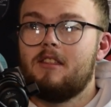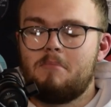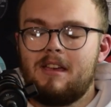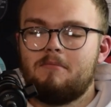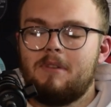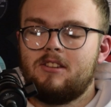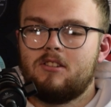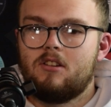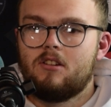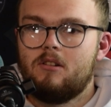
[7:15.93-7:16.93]
the big
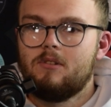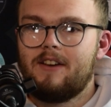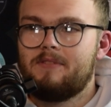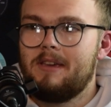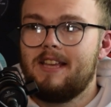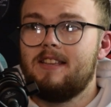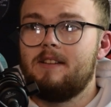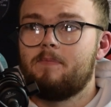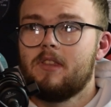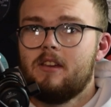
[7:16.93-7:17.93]
Magic Circle, you have to be eighteen.